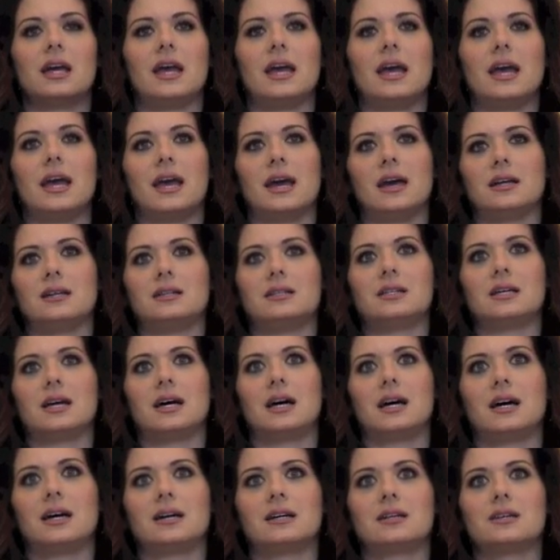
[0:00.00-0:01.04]
And
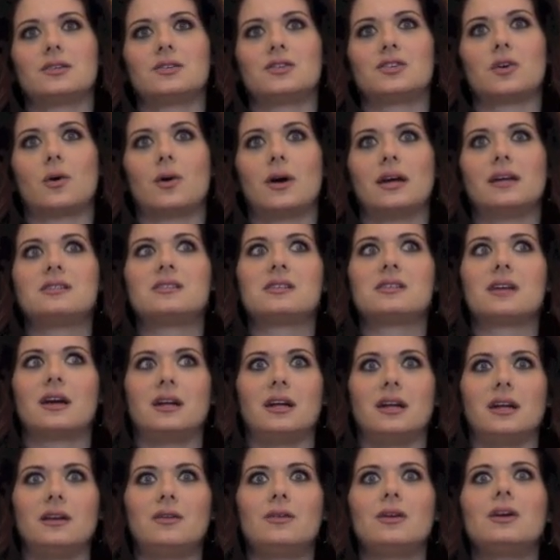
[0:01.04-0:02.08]
so I
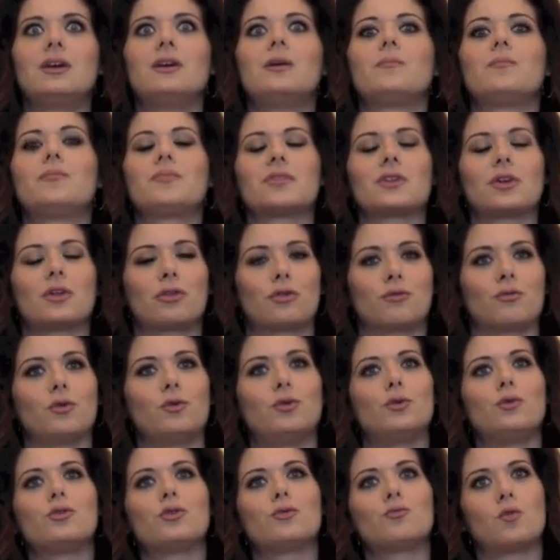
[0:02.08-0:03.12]
studied
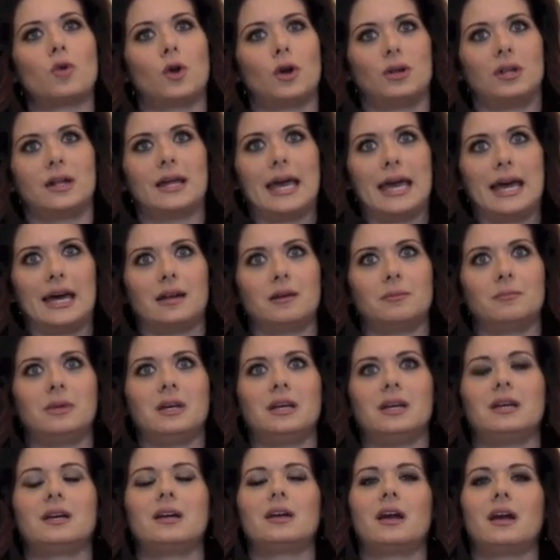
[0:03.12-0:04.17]
through the Royal
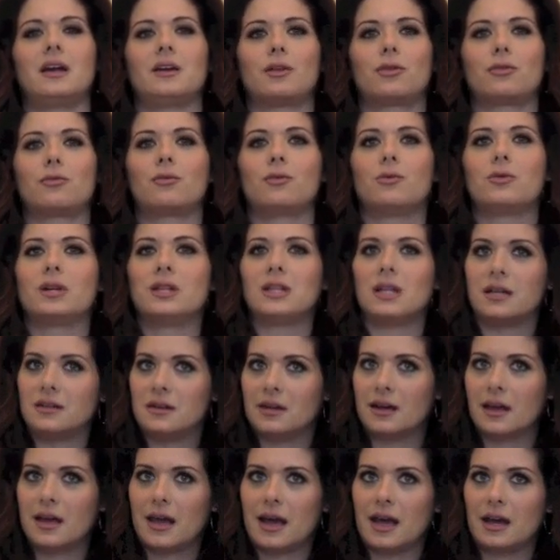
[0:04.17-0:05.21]
Academy and through the
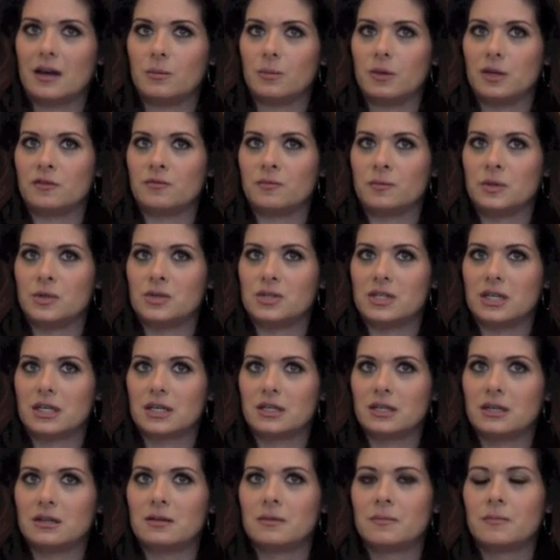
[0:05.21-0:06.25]
London Academy of Music.
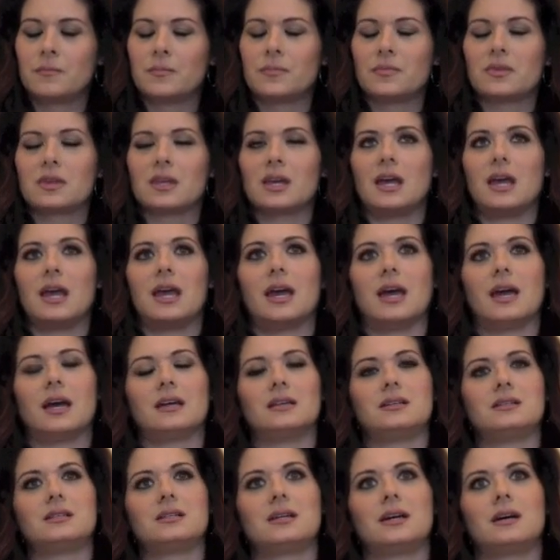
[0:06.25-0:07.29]

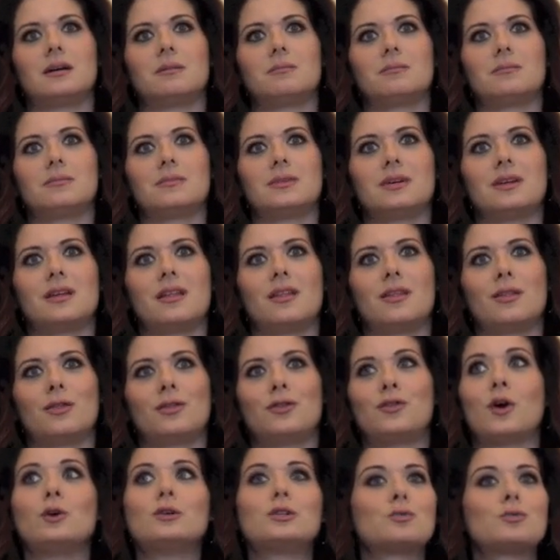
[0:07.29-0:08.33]
And
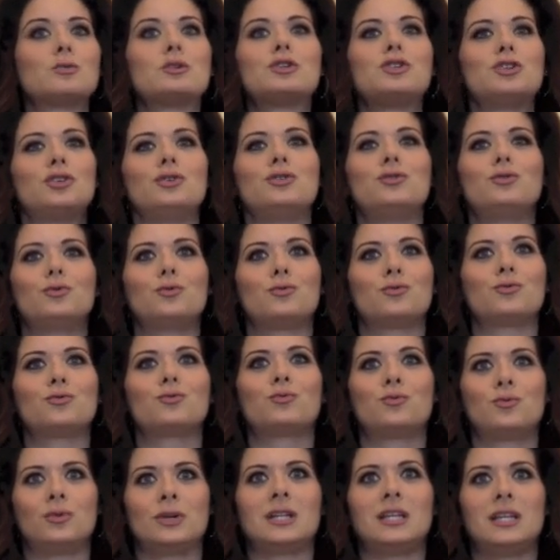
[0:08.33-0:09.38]
those were 2
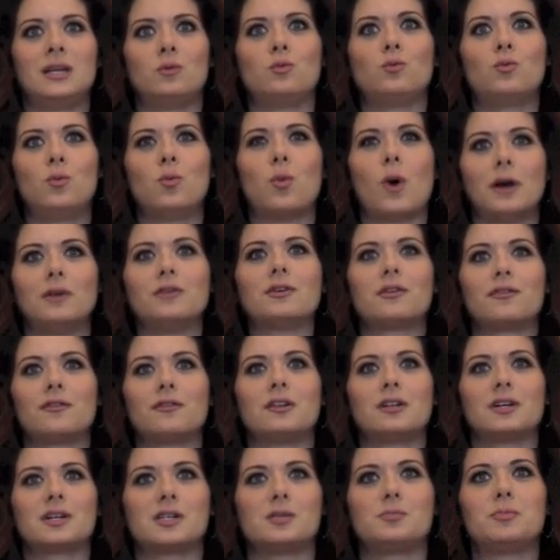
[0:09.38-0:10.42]
really
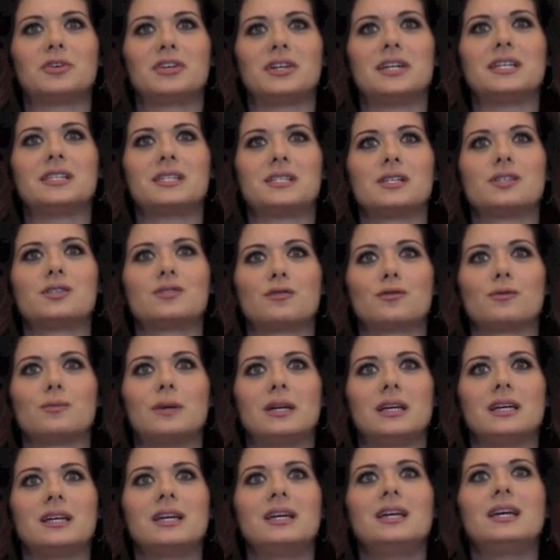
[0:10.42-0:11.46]
wonderful experiences for
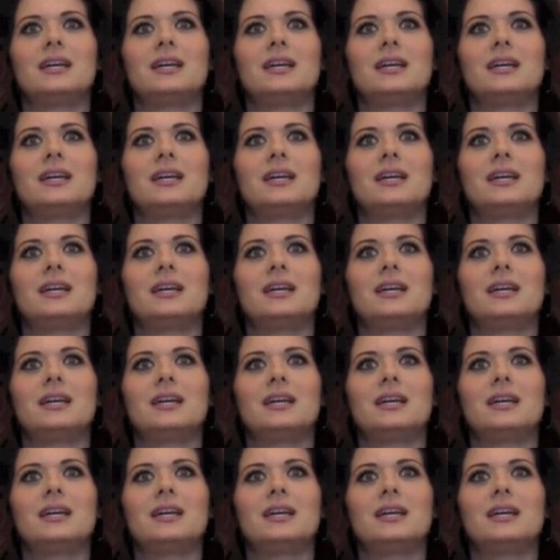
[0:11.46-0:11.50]
me.